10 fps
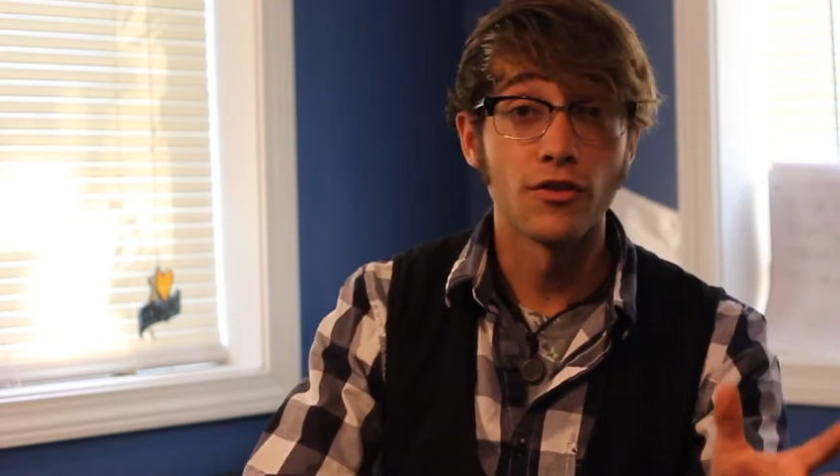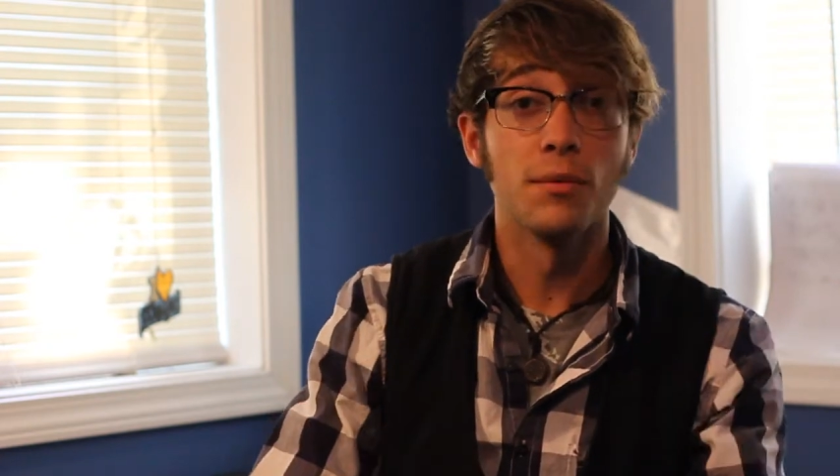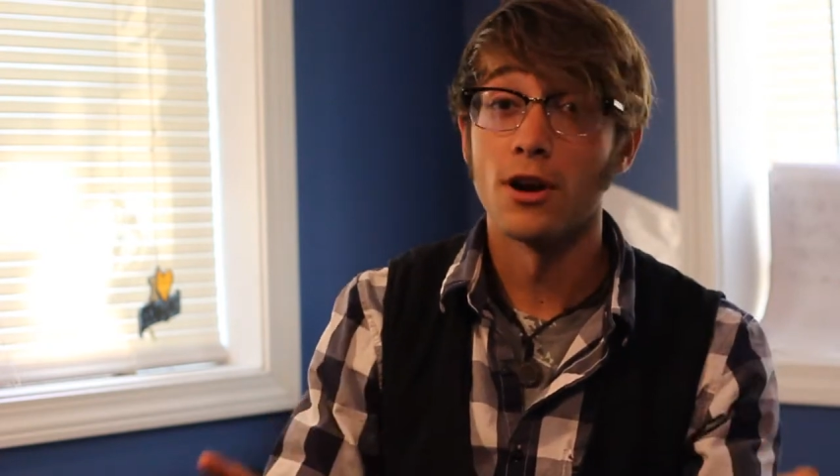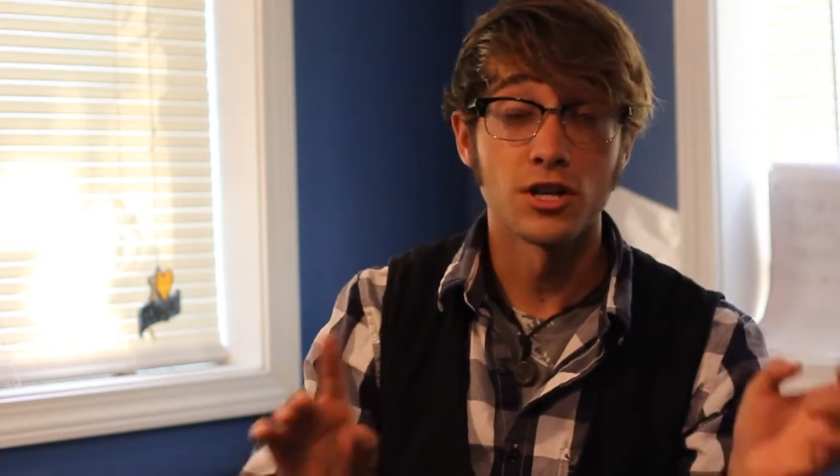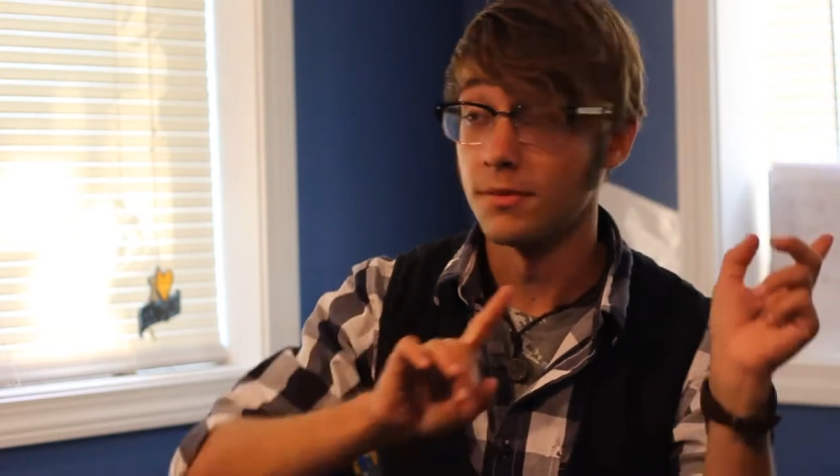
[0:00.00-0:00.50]

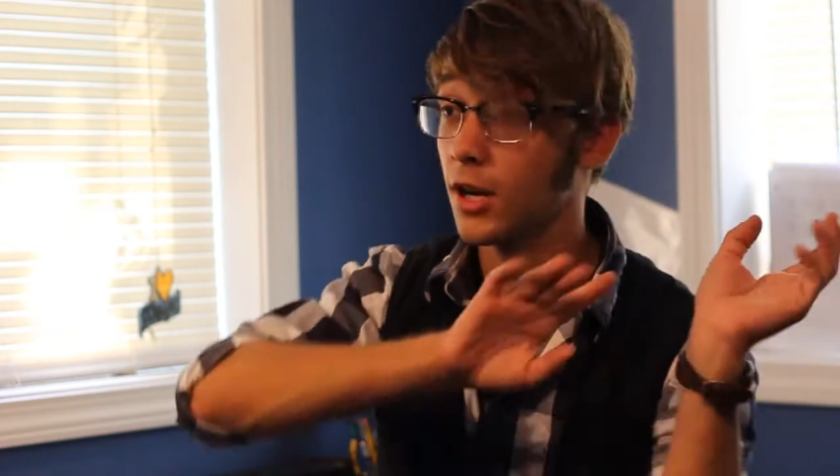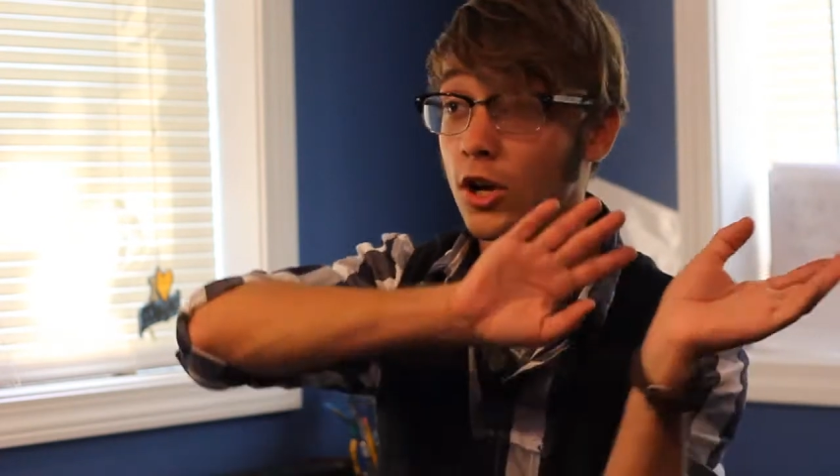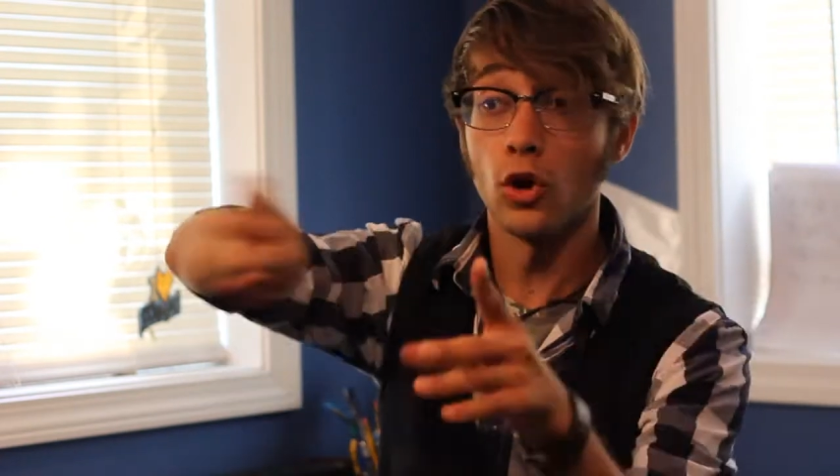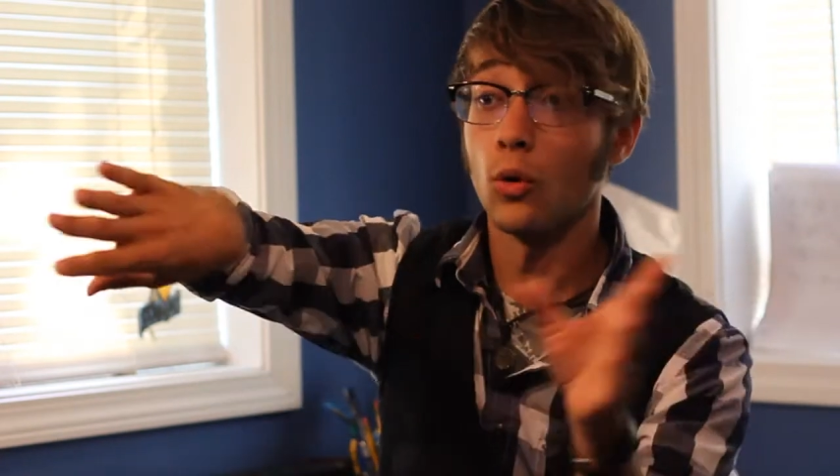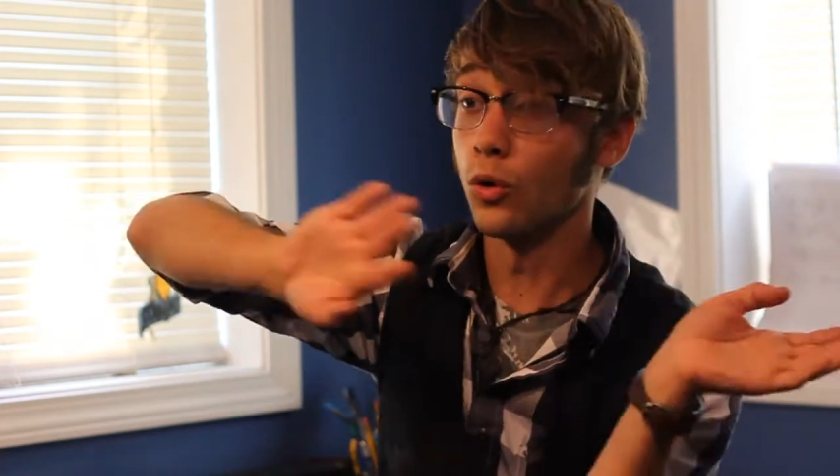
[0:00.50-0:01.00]
embarrassment and
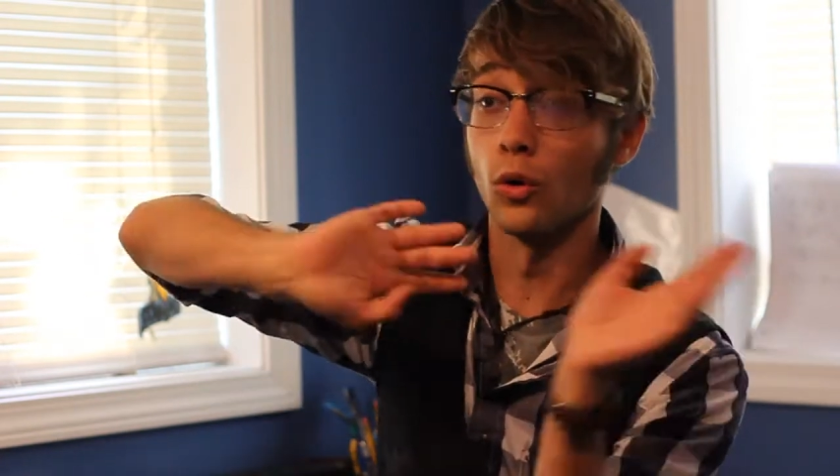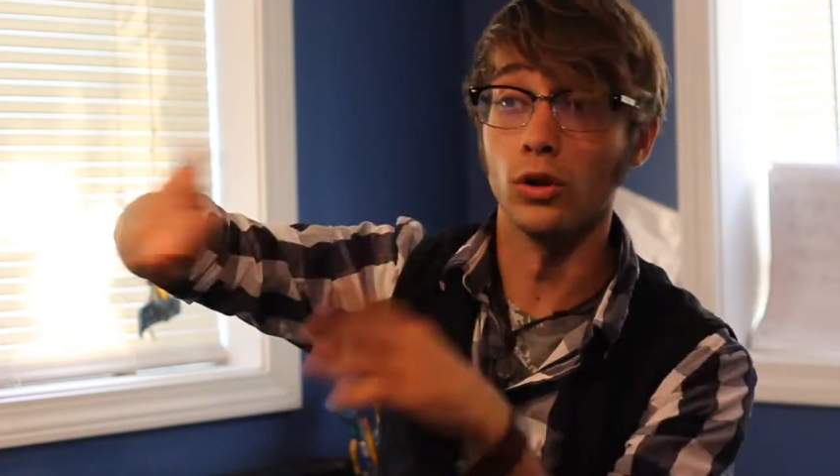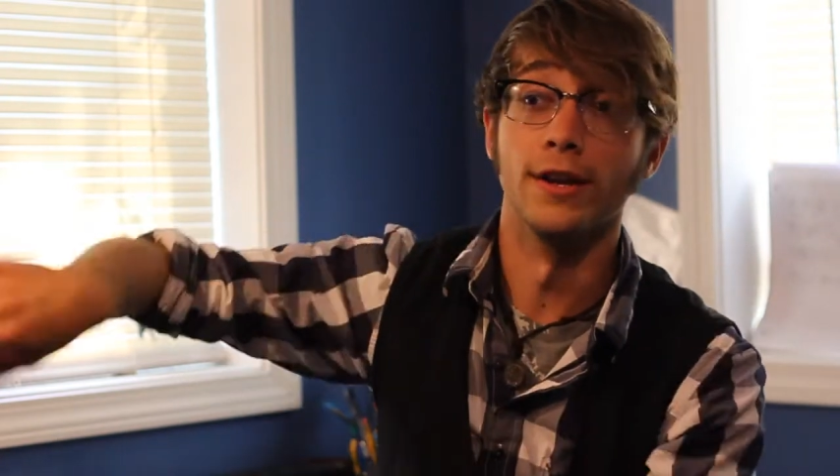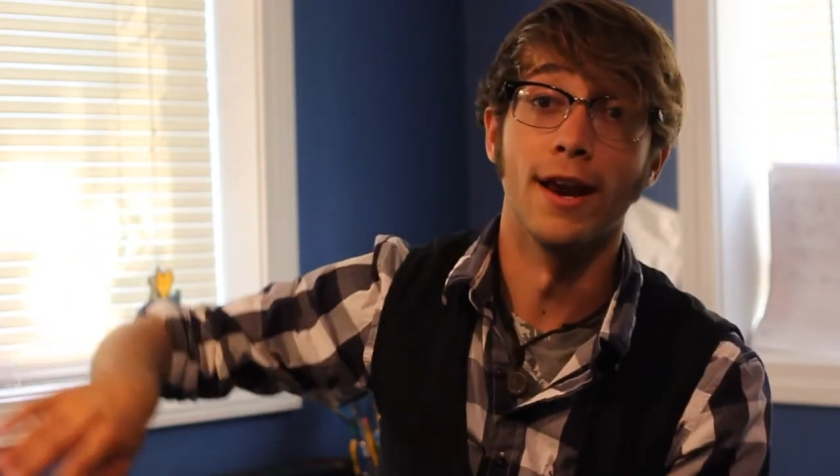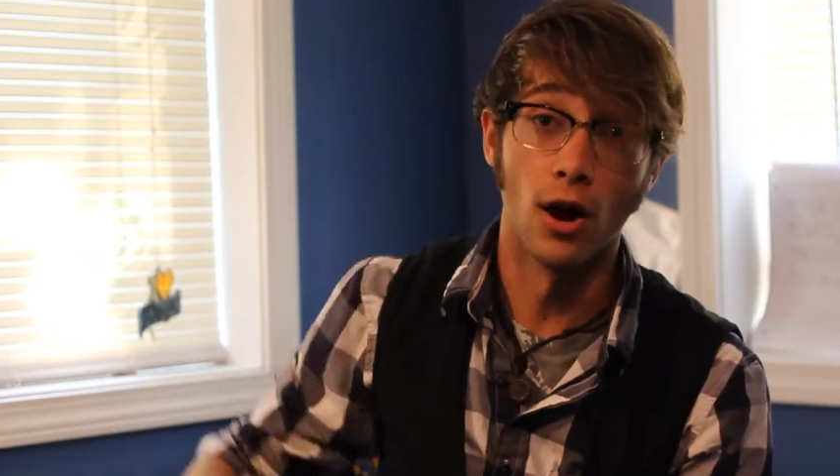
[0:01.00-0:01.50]
go Google
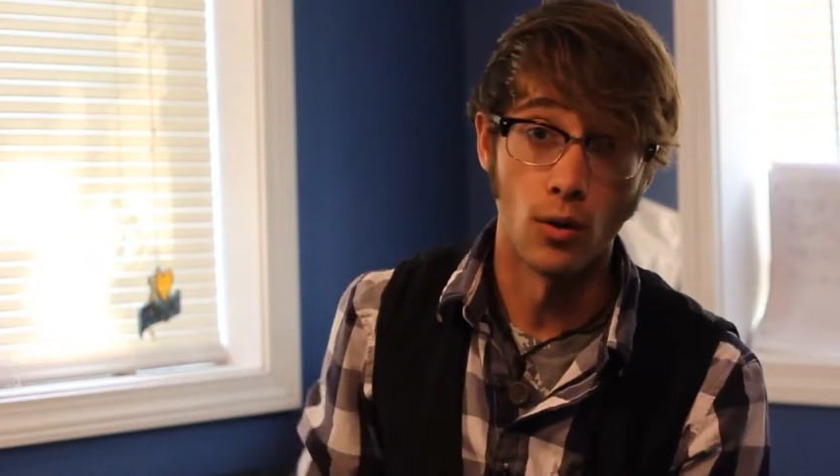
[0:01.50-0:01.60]
it now.